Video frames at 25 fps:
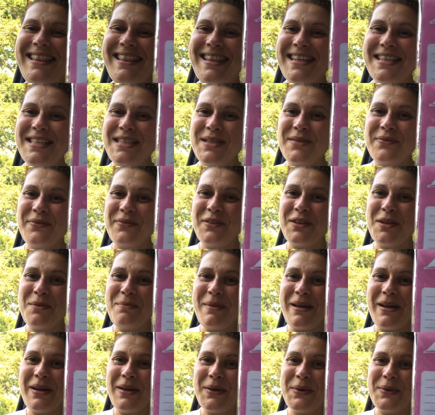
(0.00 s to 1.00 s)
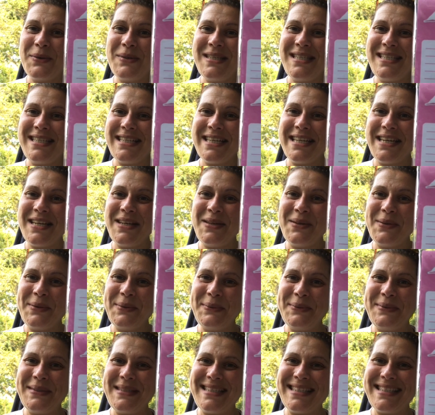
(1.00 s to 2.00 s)
This flamingo sticky
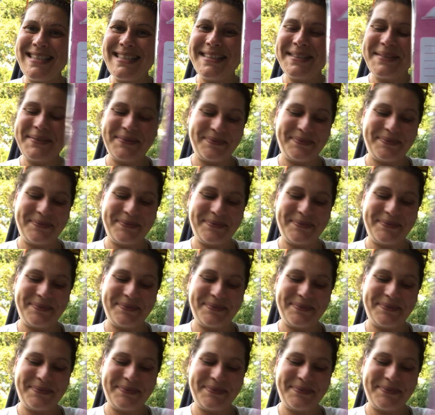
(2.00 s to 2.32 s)
notes